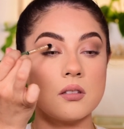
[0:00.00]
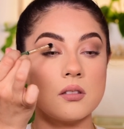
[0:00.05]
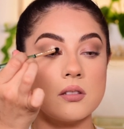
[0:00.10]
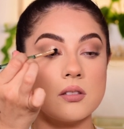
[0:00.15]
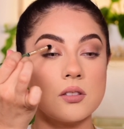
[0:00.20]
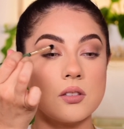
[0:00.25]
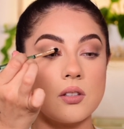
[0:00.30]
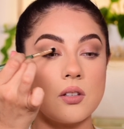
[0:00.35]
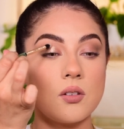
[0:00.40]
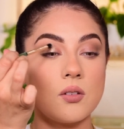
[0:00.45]

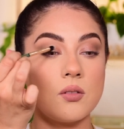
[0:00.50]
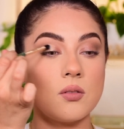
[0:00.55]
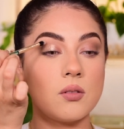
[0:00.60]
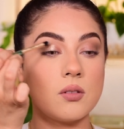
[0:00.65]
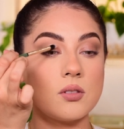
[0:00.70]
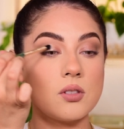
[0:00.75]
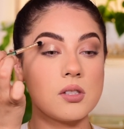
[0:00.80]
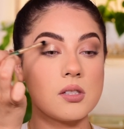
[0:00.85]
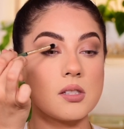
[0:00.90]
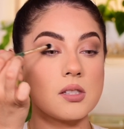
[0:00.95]
So
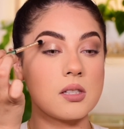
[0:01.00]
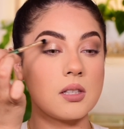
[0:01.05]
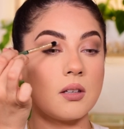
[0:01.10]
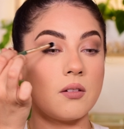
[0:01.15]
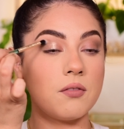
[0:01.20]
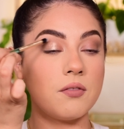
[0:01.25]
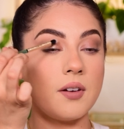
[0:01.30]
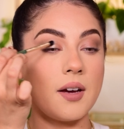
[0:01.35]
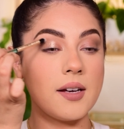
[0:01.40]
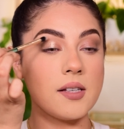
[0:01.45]
just
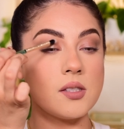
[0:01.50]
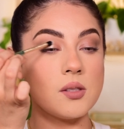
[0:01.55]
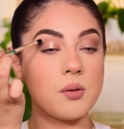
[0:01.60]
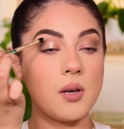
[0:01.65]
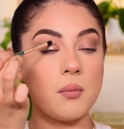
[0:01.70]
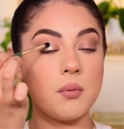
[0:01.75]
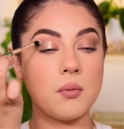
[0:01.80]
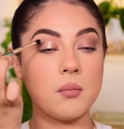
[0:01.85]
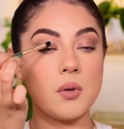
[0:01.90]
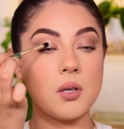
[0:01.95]
fast
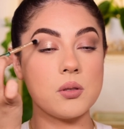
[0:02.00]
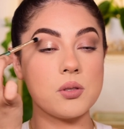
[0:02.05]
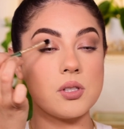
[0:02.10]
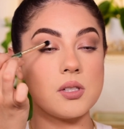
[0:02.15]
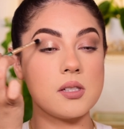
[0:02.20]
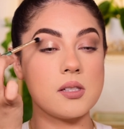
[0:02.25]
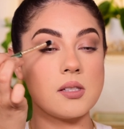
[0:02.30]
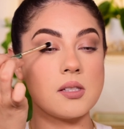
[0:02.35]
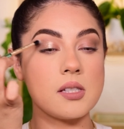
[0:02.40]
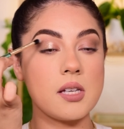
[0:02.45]
swiper
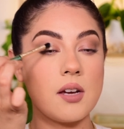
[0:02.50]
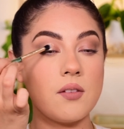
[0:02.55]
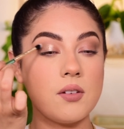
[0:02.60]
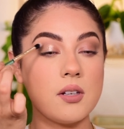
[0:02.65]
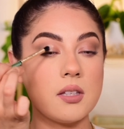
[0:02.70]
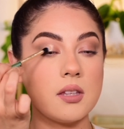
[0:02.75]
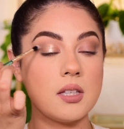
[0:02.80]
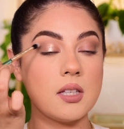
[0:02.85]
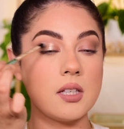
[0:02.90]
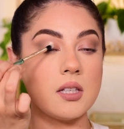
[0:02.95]
motions.
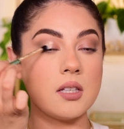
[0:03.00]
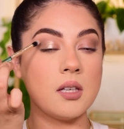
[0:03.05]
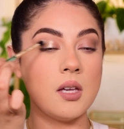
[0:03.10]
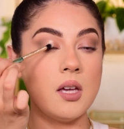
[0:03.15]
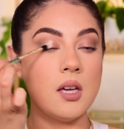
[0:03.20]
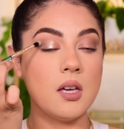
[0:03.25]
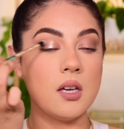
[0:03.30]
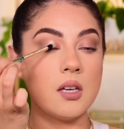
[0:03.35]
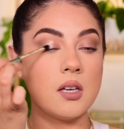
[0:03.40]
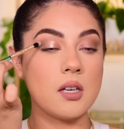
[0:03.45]
Everything
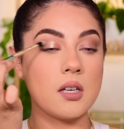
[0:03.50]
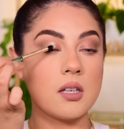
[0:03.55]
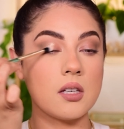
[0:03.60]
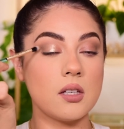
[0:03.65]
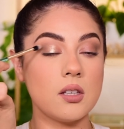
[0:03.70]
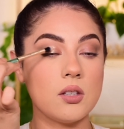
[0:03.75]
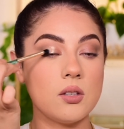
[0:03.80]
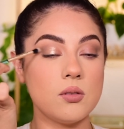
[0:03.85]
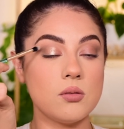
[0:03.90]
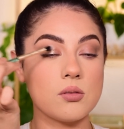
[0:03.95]

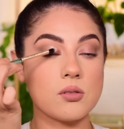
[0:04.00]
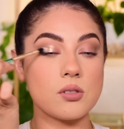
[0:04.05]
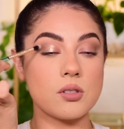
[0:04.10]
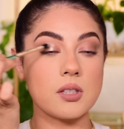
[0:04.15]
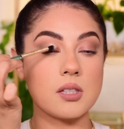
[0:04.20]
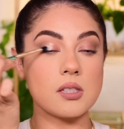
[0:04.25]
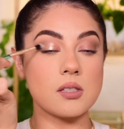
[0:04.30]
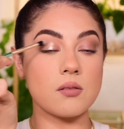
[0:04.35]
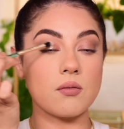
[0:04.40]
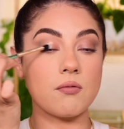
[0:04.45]

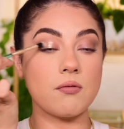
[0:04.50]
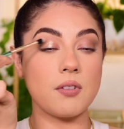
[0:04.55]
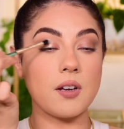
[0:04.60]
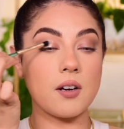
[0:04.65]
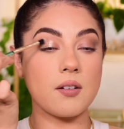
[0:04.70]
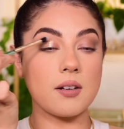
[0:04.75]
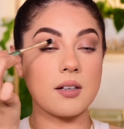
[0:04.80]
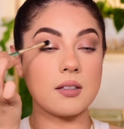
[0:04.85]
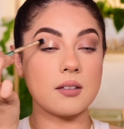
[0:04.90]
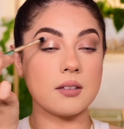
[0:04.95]
usually is
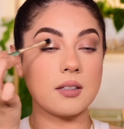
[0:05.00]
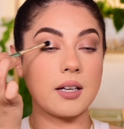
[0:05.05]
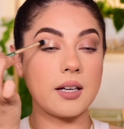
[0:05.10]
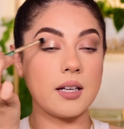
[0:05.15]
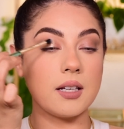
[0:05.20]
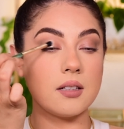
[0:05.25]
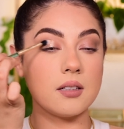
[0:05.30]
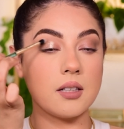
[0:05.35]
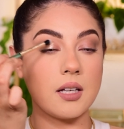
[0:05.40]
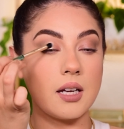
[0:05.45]
very
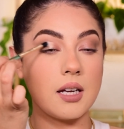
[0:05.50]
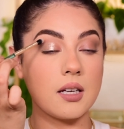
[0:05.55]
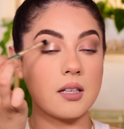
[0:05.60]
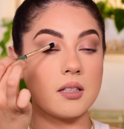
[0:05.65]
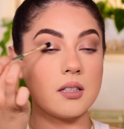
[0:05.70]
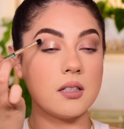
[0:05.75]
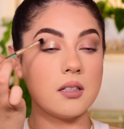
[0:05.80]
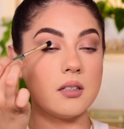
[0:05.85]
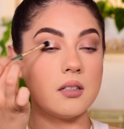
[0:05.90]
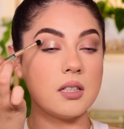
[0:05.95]

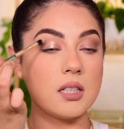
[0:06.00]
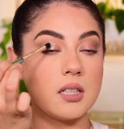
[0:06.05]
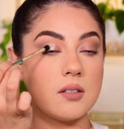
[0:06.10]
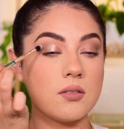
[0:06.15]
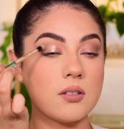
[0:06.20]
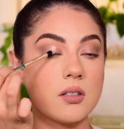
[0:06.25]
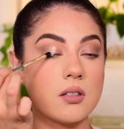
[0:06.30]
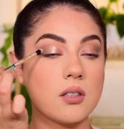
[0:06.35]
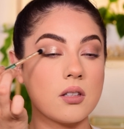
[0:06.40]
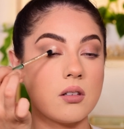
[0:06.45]
light-handed,
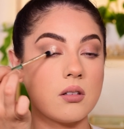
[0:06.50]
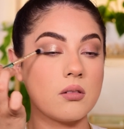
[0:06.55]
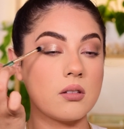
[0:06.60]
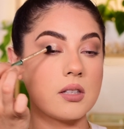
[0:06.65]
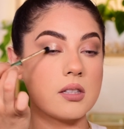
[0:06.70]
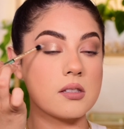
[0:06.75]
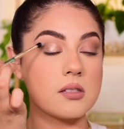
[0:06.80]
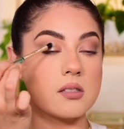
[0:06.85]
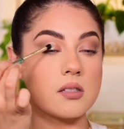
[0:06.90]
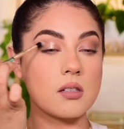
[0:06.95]
even though
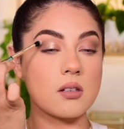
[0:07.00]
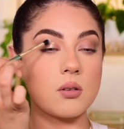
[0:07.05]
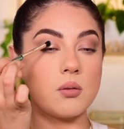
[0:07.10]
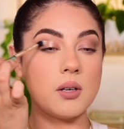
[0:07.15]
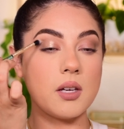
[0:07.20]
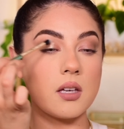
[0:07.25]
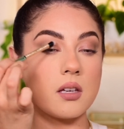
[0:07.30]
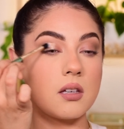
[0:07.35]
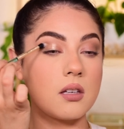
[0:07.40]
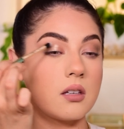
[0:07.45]
it's
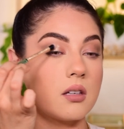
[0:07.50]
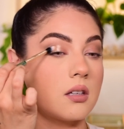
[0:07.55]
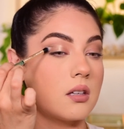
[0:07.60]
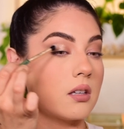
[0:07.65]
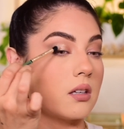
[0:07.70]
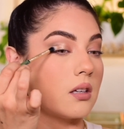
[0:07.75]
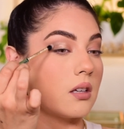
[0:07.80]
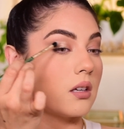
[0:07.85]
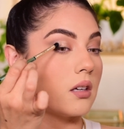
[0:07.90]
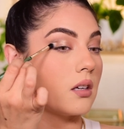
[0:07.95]
quick.
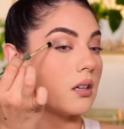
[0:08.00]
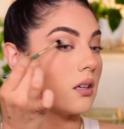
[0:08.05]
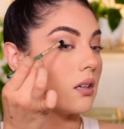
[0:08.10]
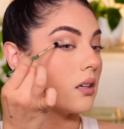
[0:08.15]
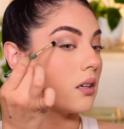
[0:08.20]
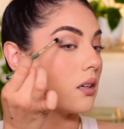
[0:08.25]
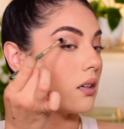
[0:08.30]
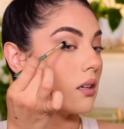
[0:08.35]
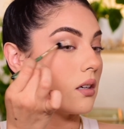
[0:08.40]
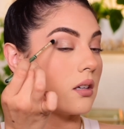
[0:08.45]

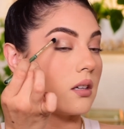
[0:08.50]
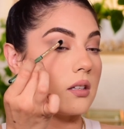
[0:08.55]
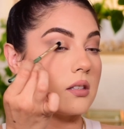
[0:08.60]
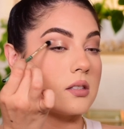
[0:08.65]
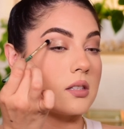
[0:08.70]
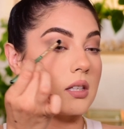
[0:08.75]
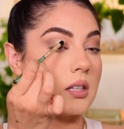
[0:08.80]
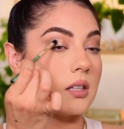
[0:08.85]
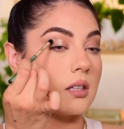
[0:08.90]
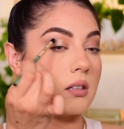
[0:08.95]
I
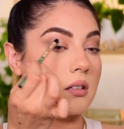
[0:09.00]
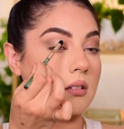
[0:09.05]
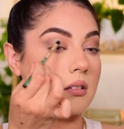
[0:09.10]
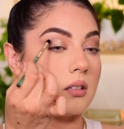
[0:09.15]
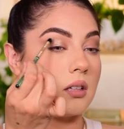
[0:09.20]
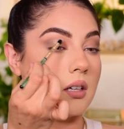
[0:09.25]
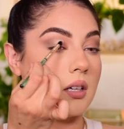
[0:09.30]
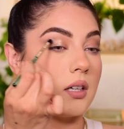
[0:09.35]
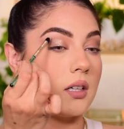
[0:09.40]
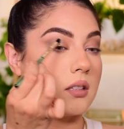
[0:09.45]
say that a
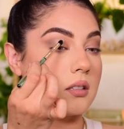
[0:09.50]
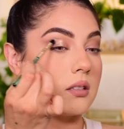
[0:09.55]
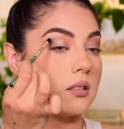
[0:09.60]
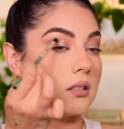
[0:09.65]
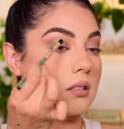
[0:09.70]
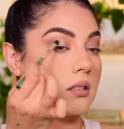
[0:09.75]
lot.